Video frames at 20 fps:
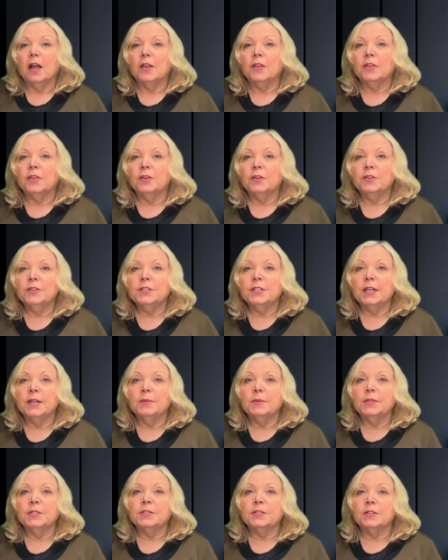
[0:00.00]
On Thursday,
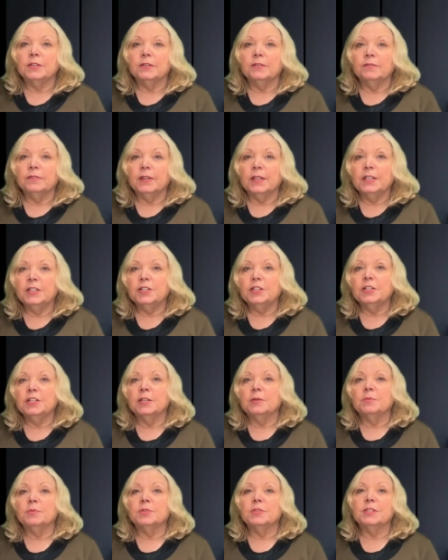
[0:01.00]
we saw inflation
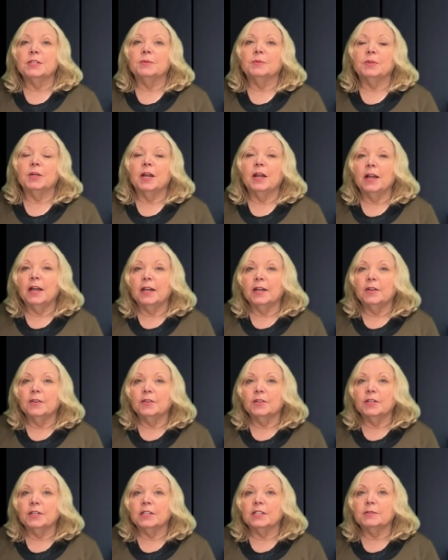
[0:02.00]
numbers that were higher
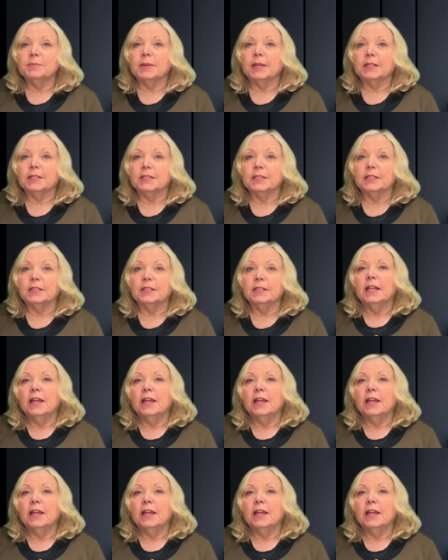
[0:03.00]
than expected.